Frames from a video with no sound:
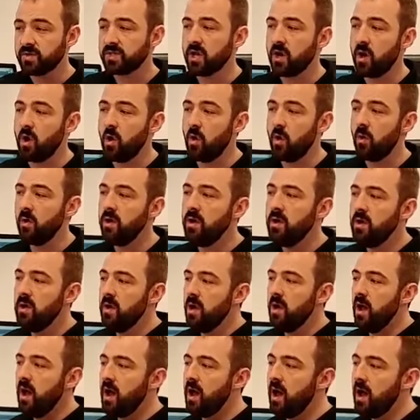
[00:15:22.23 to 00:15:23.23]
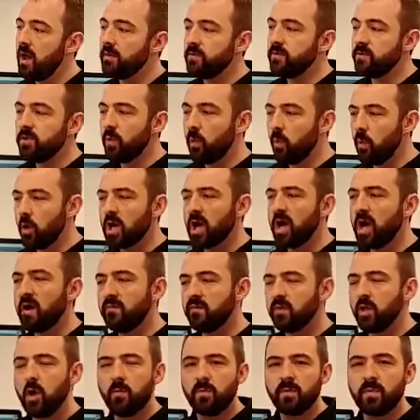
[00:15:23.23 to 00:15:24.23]
So the work
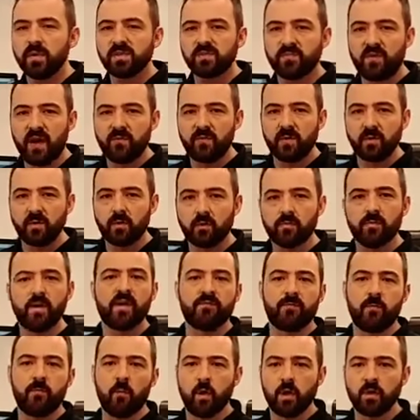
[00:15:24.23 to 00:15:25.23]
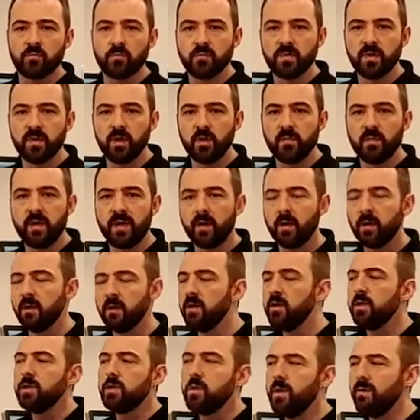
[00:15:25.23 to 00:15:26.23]
envelope is 500 by 400 millimeter.